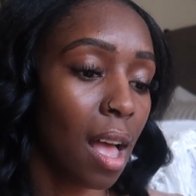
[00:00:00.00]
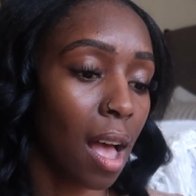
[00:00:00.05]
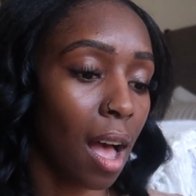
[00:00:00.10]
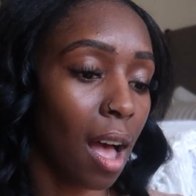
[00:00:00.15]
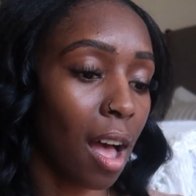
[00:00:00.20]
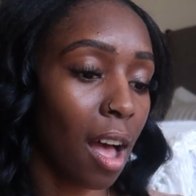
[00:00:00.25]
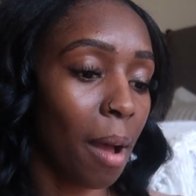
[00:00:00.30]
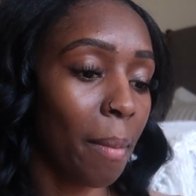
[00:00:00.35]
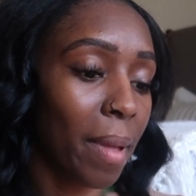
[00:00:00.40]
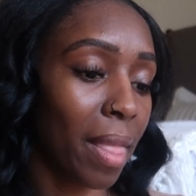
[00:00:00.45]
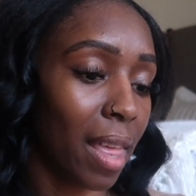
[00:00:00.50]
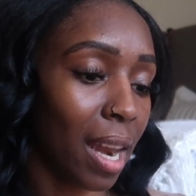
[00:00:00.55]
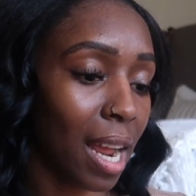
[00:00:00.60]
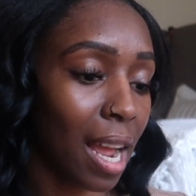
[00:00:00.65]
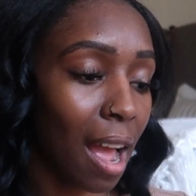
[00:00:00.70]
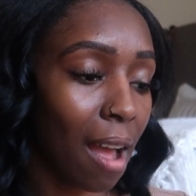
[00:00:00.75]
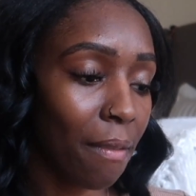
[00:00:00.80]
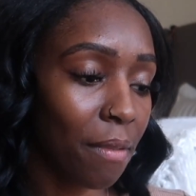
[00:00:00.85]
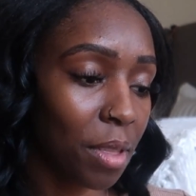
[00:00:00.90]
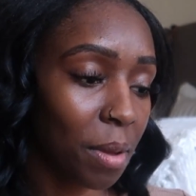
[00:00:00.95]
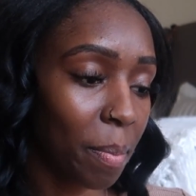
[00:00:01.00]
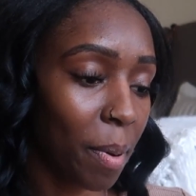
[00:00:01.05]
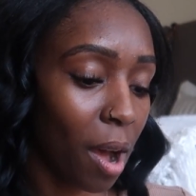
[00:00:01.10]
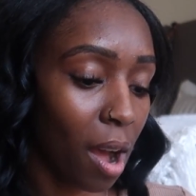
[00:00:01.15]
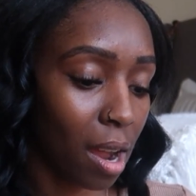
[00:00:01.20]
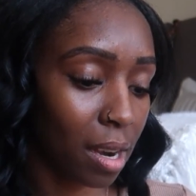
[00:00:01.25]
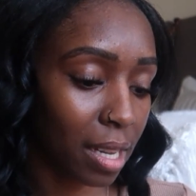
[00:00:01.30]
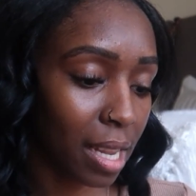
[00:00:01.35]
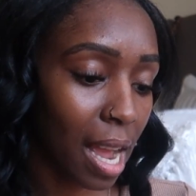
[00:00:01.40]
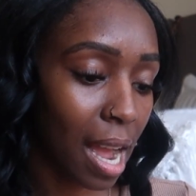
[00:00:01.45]
And then I have the
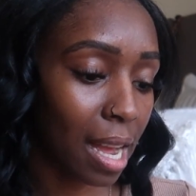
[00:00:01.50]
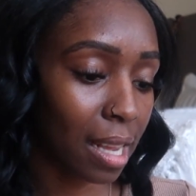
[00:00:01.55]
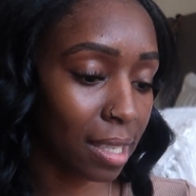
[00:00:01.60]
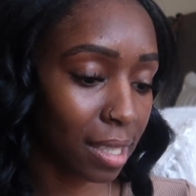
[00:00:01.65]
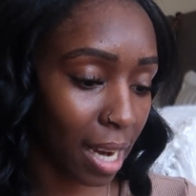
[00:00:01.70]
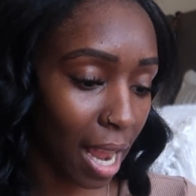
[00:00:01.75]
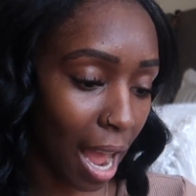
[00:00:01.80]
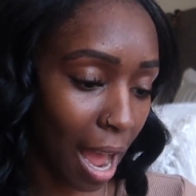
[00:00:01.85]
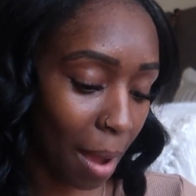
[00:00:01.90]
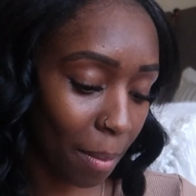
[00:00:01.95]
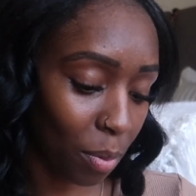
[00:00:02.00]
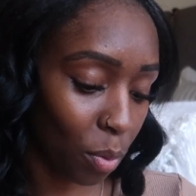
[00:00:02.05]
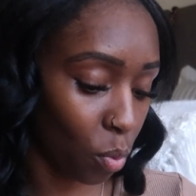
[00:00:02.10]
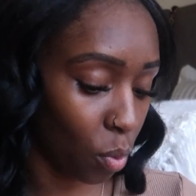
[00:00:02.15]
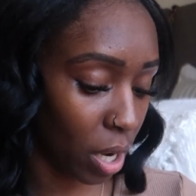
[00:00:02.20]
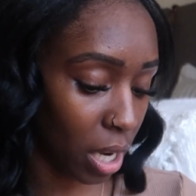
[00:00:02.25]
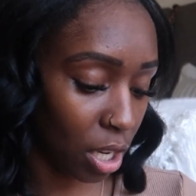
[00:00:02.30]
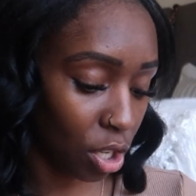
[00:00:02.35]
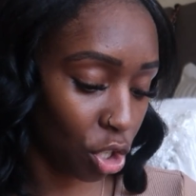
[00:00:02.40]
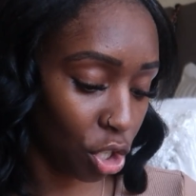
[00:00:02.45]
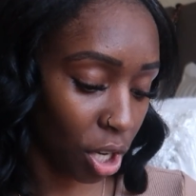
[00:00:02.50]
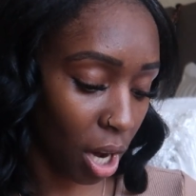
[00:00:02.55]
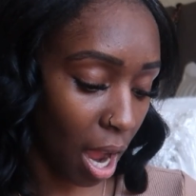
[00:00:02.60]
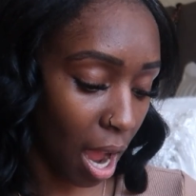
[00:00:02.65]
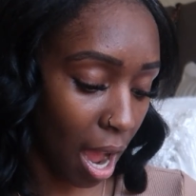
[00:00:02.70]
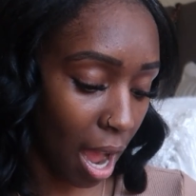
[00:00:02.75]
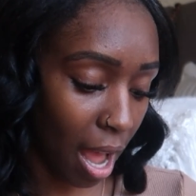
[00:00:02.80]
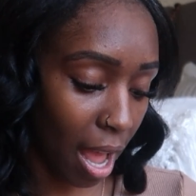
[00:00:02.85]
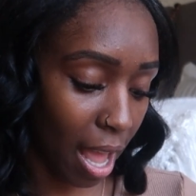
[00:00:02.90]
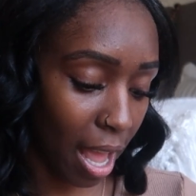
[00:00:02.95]
podcast app, which
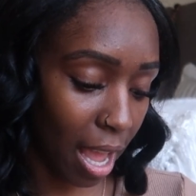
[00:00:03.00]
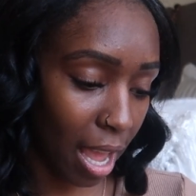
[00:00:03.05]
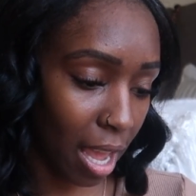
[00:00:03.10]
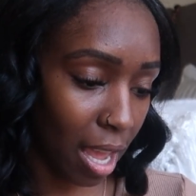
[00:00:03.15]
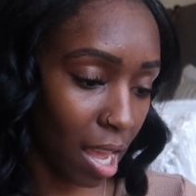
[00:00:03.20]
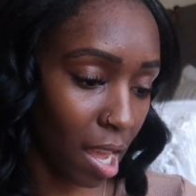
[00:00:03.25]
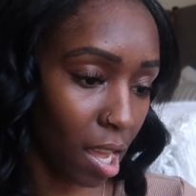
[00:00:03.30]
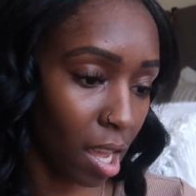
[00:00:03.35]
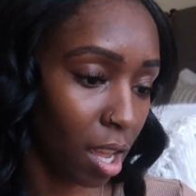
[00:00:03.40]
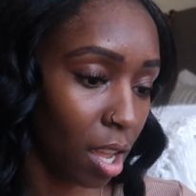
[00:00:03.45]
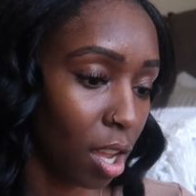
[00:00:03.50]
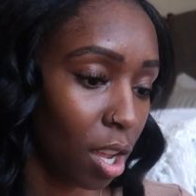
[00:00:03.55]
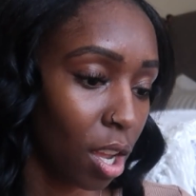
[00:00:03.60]
I